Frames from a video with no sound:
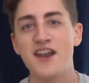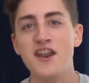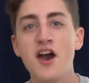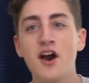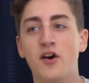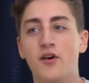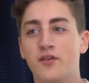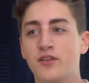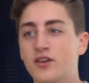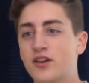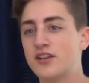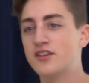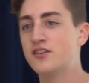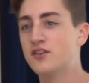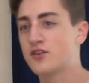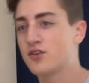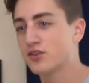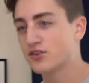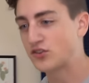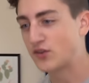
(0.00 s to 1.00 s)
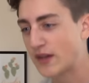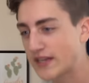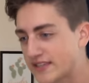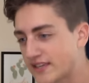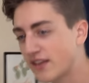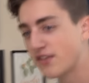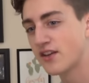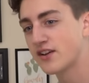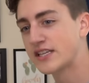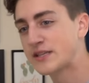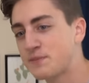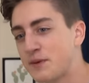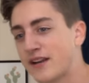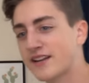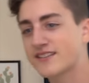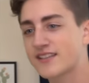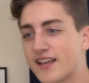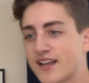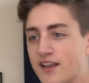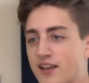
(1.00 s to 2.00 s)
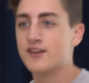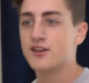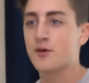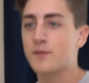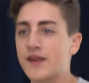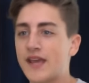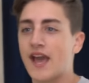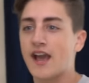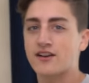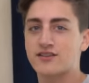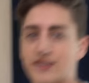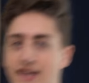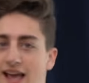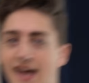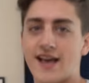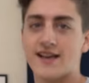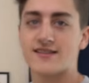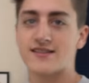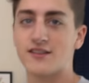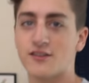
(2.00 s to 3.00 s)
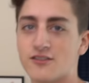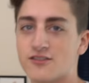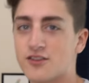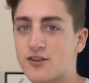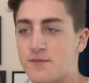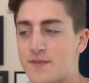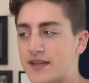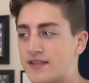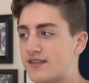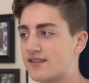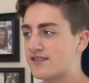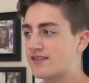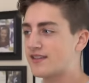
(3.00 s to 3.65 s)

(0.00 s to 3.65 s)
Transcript: I know, you can do cool tricks on those, but it's like nobody actually has those, so it makes it